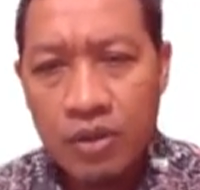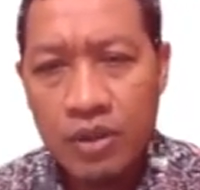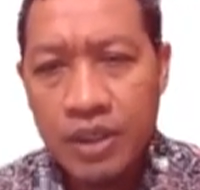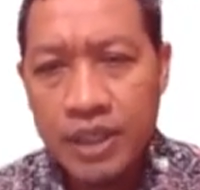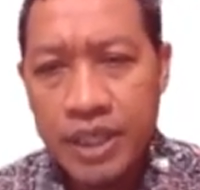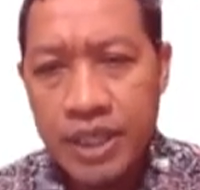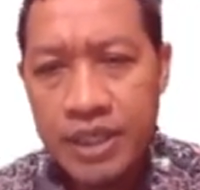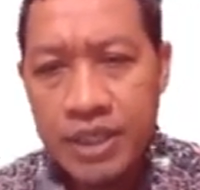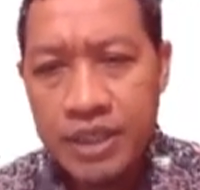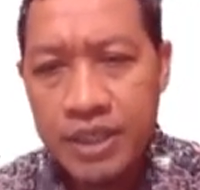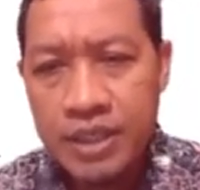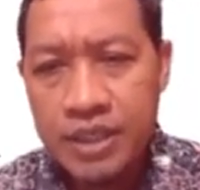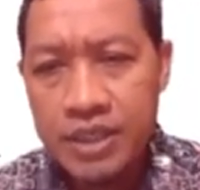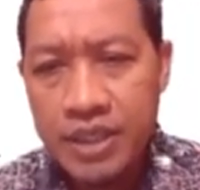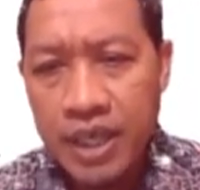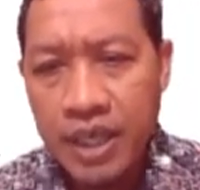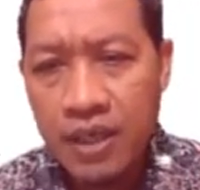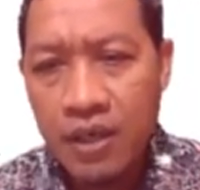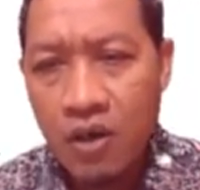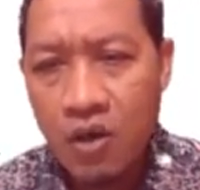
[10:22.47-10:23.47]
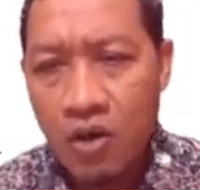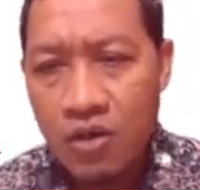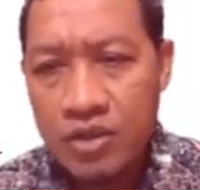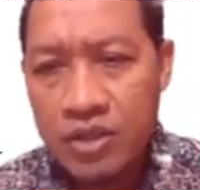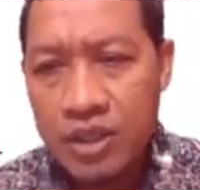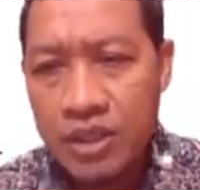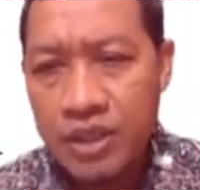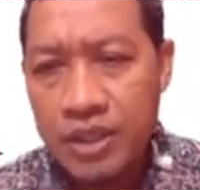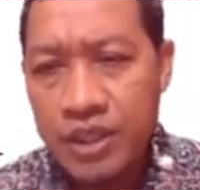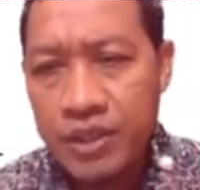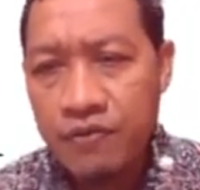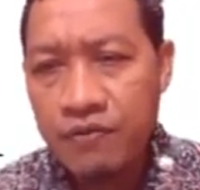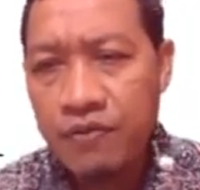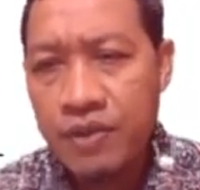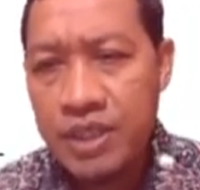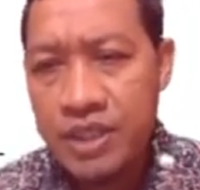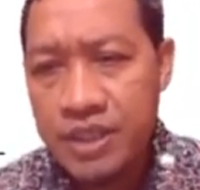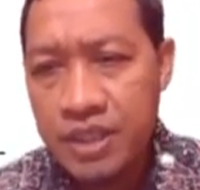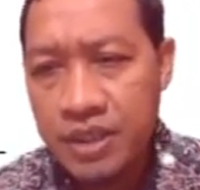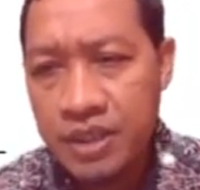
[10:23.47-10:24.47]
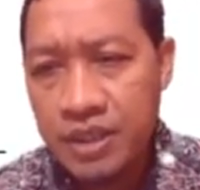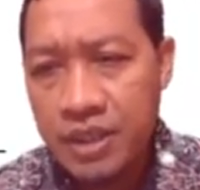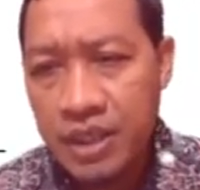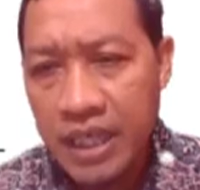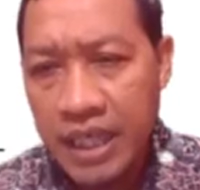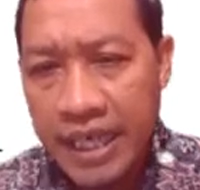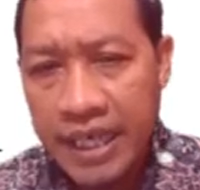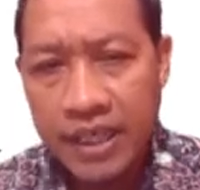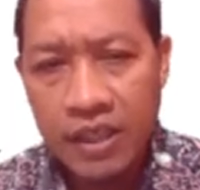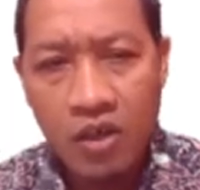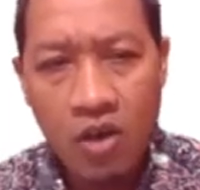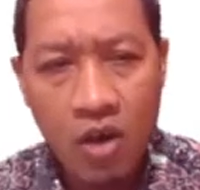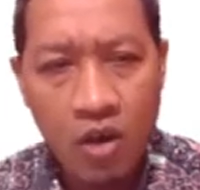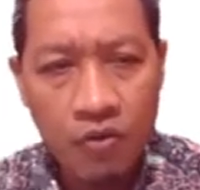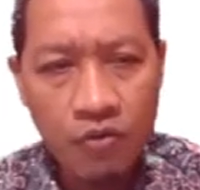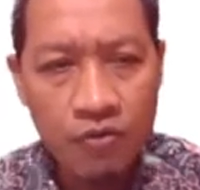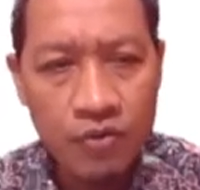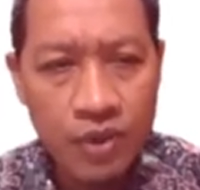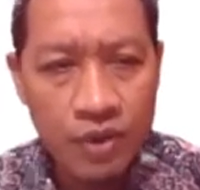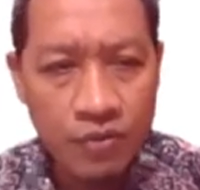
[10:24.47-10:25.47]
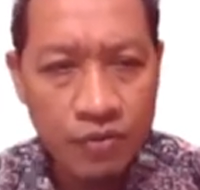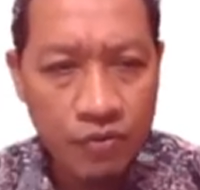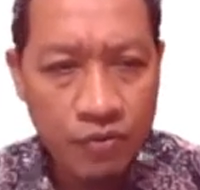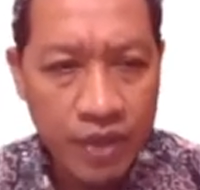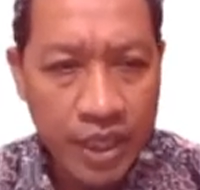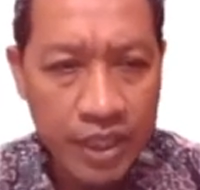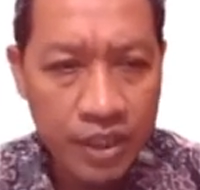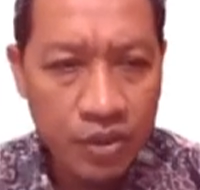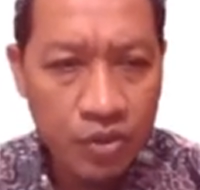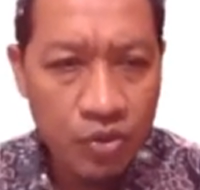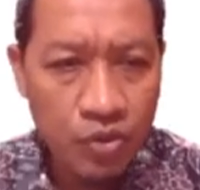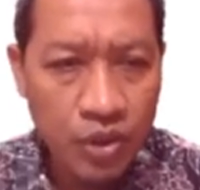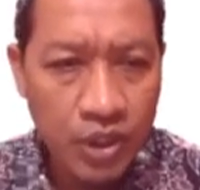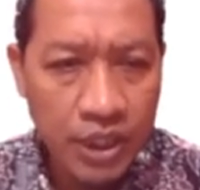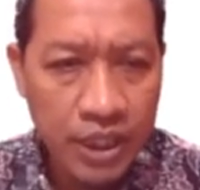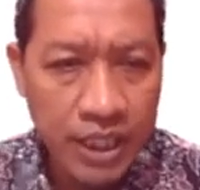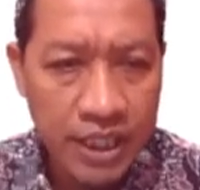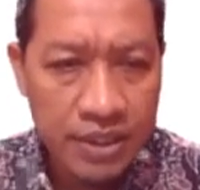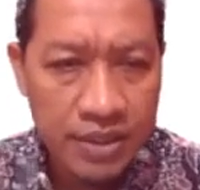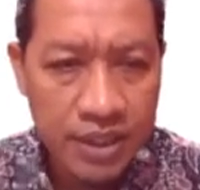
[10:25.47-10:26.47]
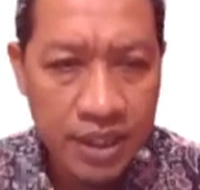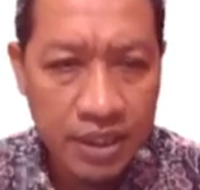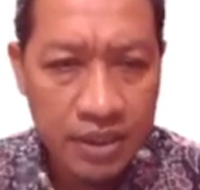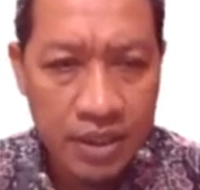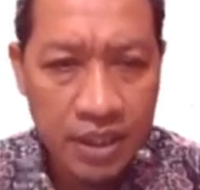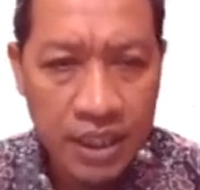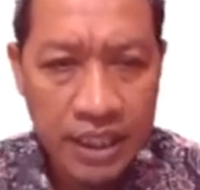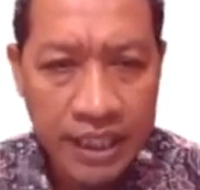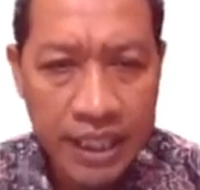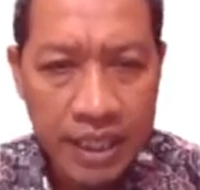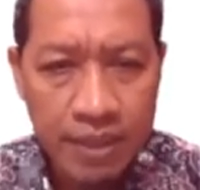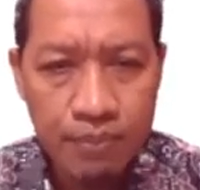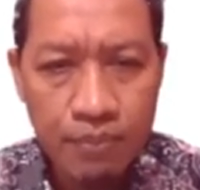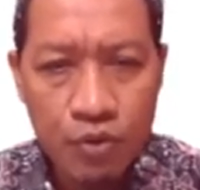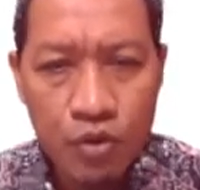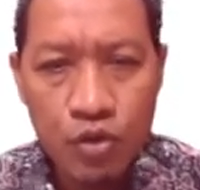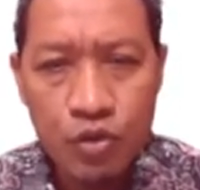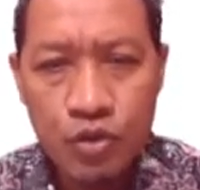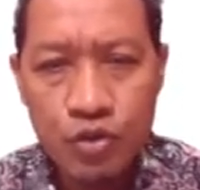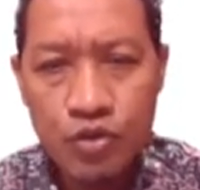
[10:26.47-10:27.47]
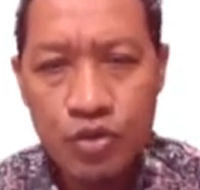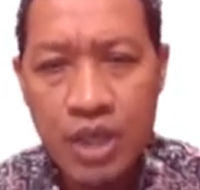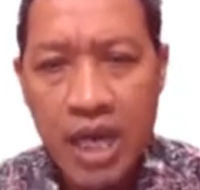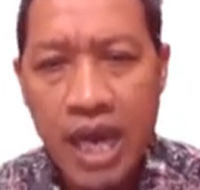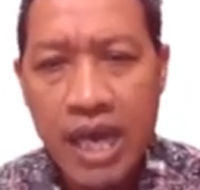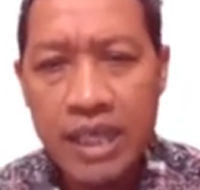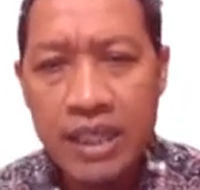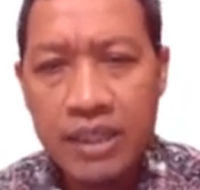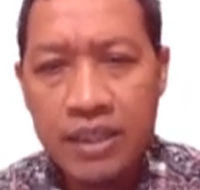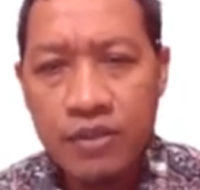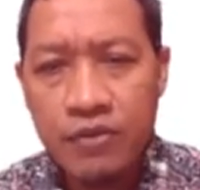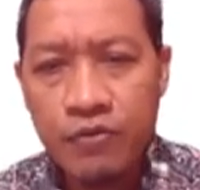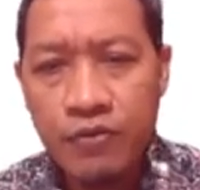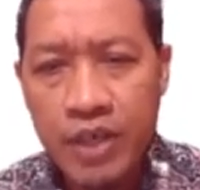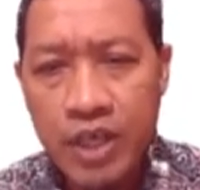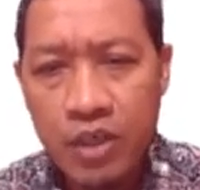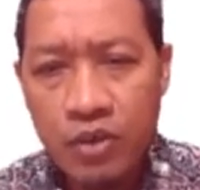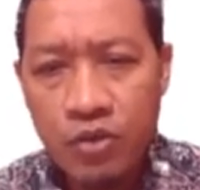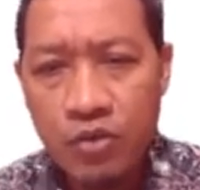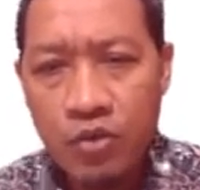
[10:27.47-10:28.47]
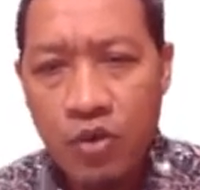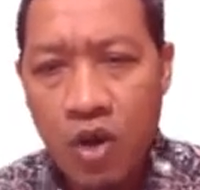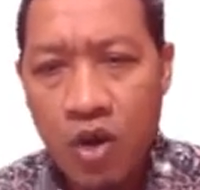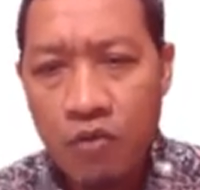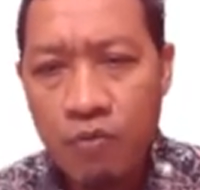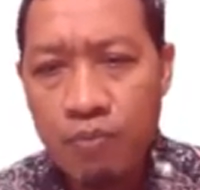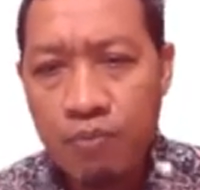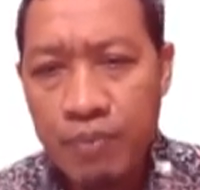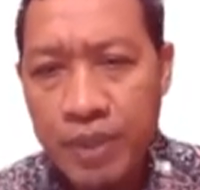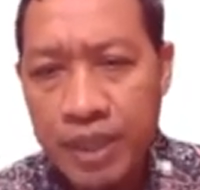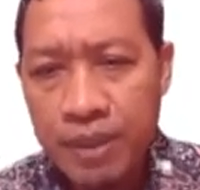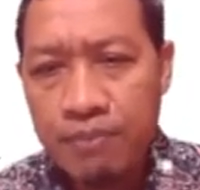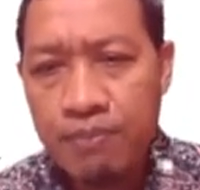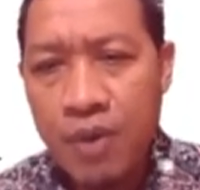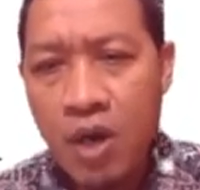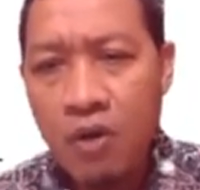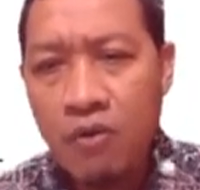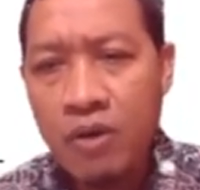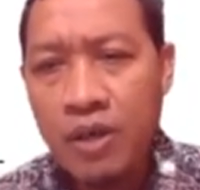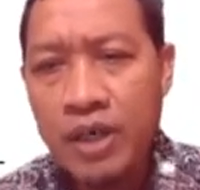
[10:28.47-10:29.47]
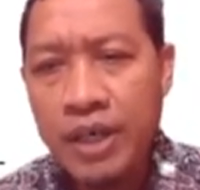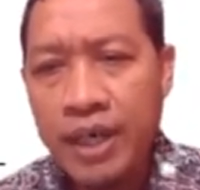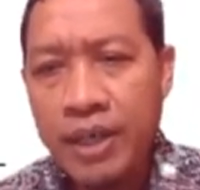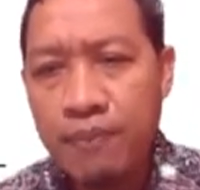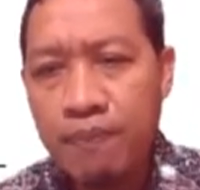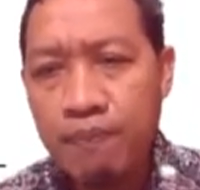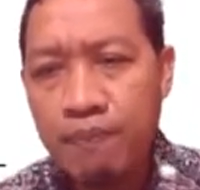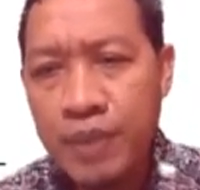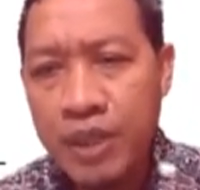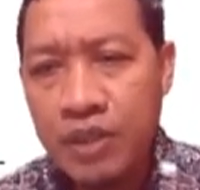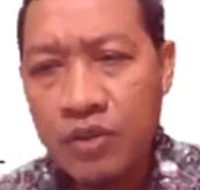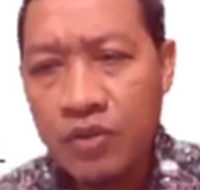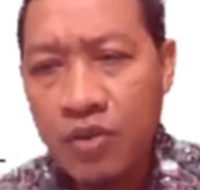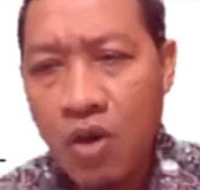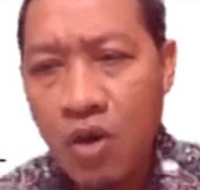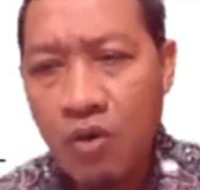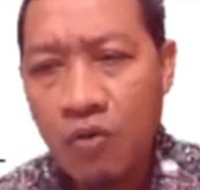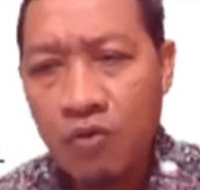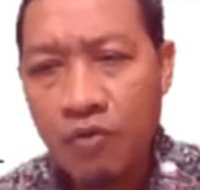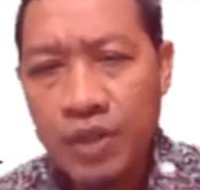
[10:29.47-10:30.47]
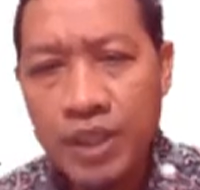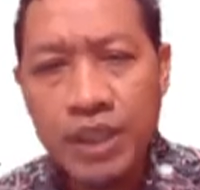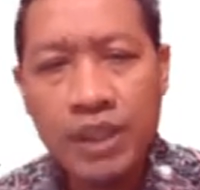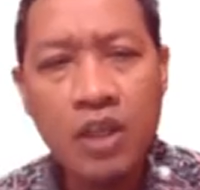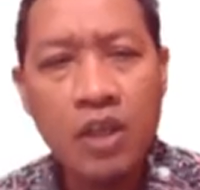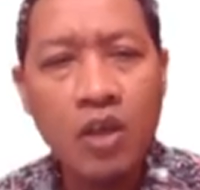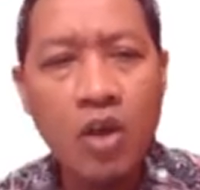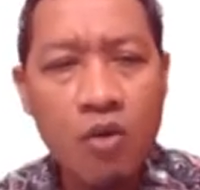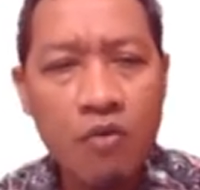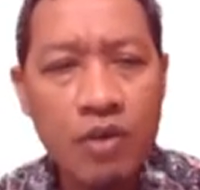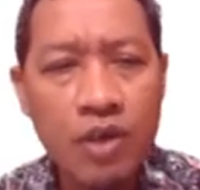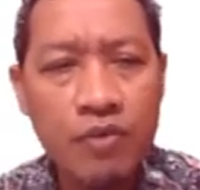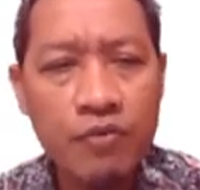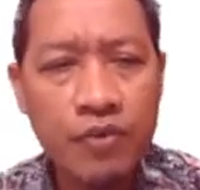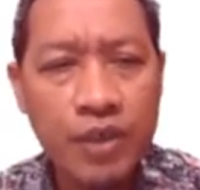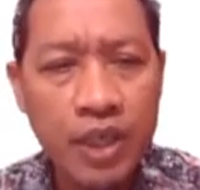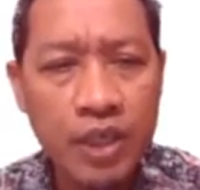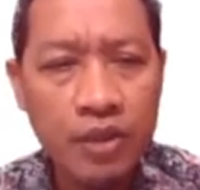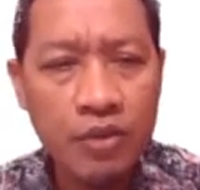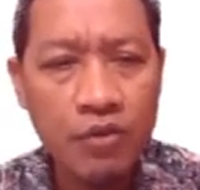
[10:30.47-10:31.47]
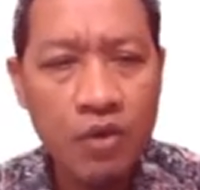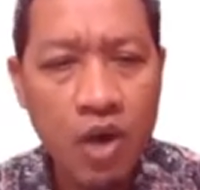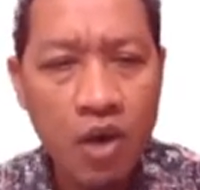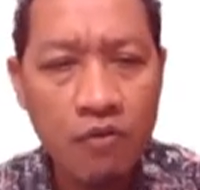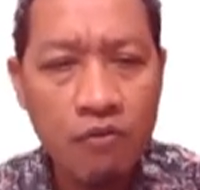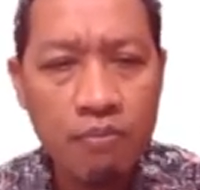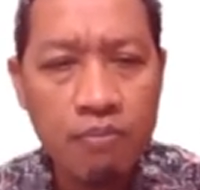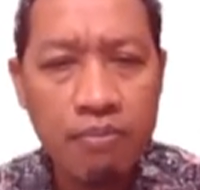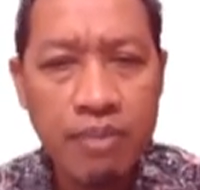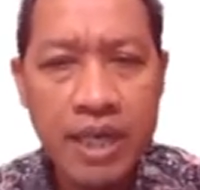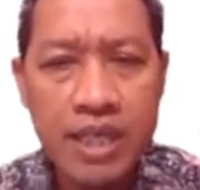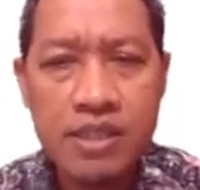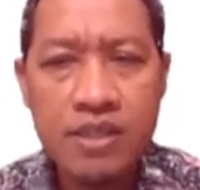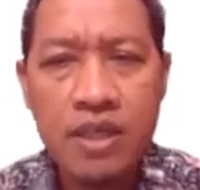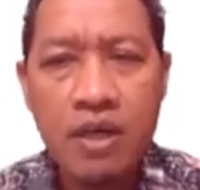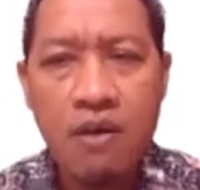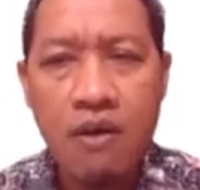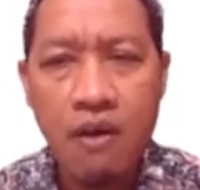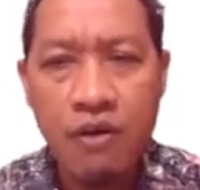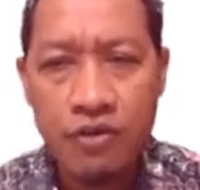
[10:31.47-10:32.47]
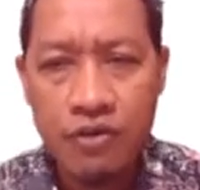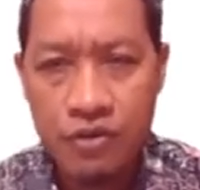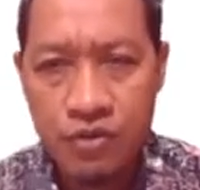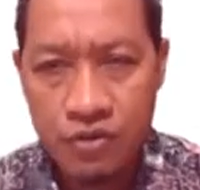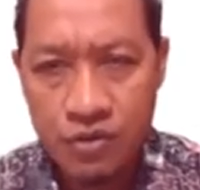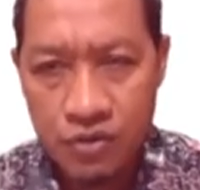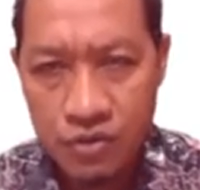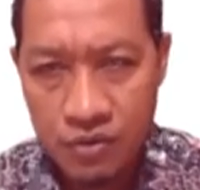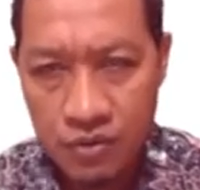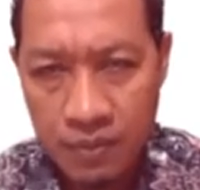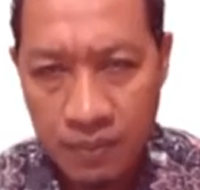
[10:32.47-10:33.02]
radius and longer divergent length of the venturi restrictor can produce higher value of peak power and peak torque with lower value of pressure loss.